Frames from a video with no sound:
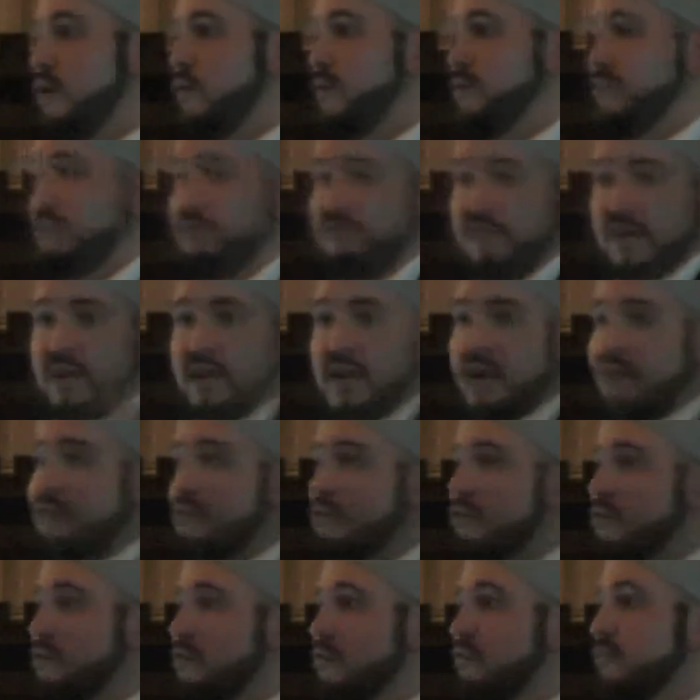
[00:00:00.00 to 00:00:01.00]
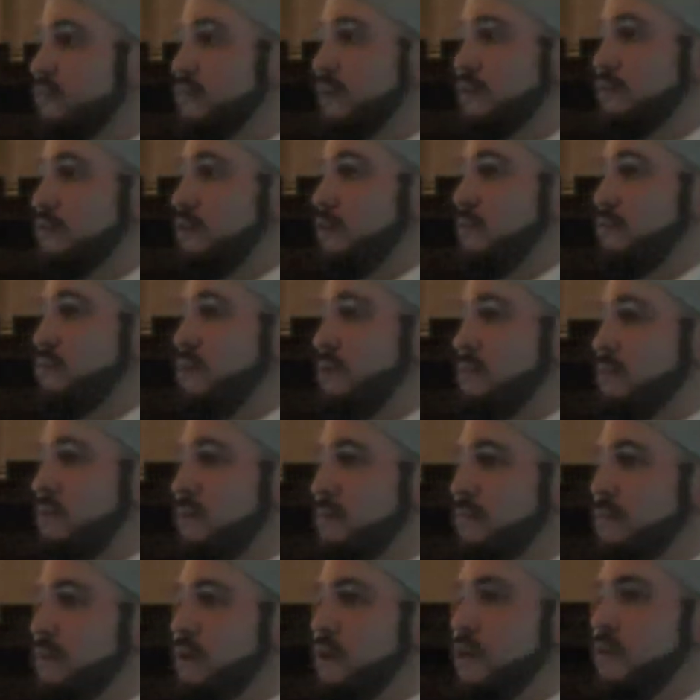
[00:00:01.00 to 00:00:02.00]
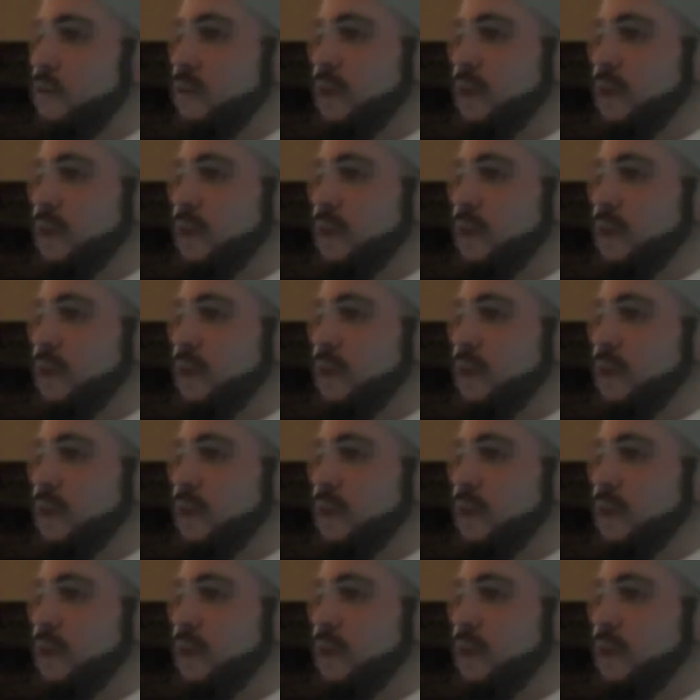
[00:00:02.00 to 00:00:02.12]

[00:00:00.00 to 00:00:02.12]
We say fine, have your courts, that's not a problem.